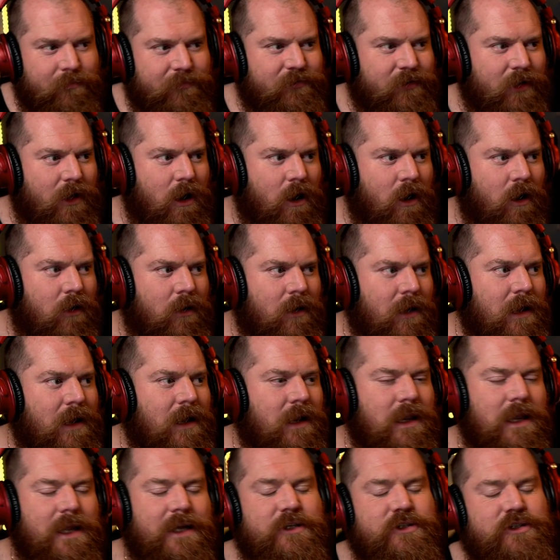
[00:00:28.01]
So
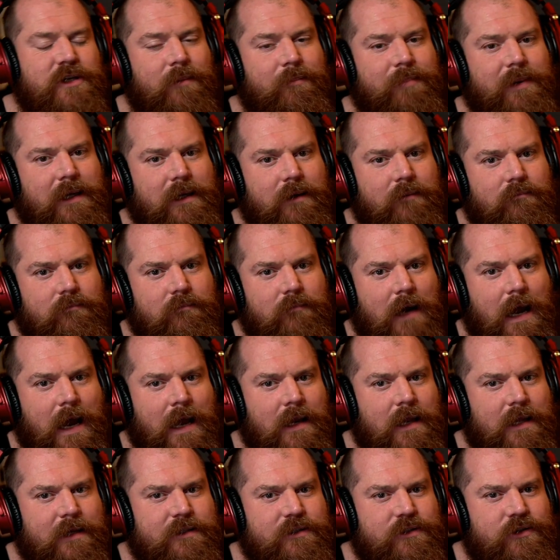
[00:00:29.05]
let's jump in
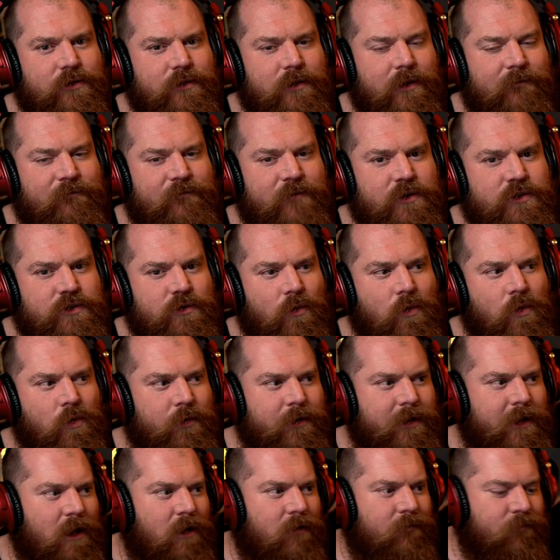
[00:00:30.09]
and let's do the official
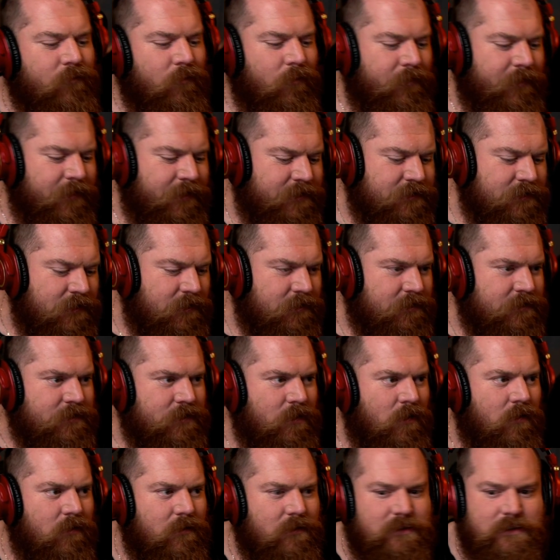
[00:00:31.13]
audio for this
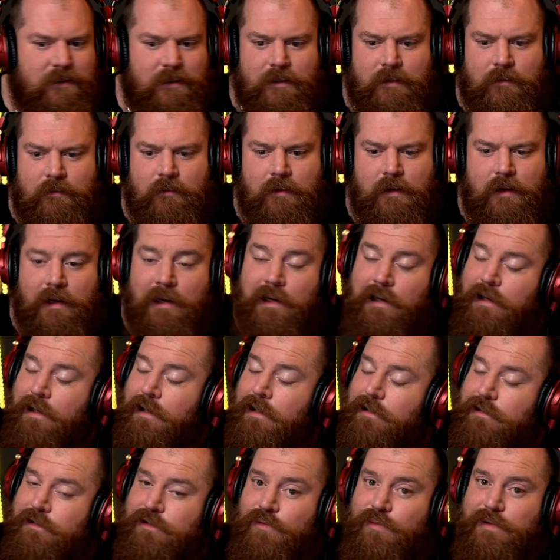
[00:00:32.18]
song. So
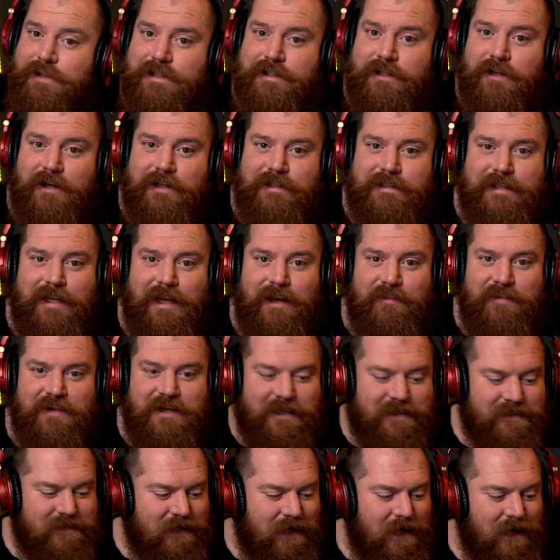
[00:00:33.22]
it's always a nice day when
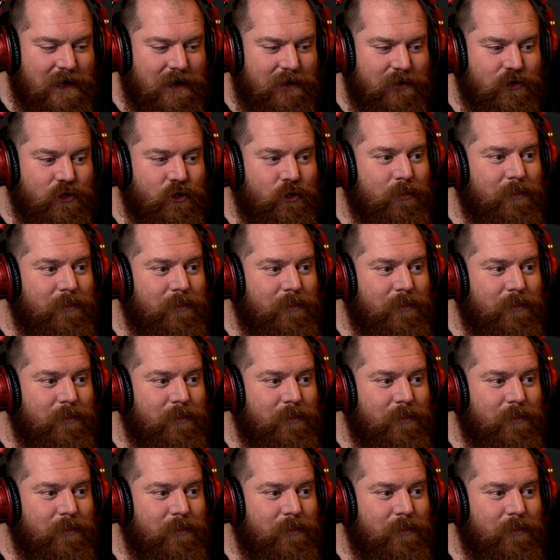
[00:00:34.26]
it's new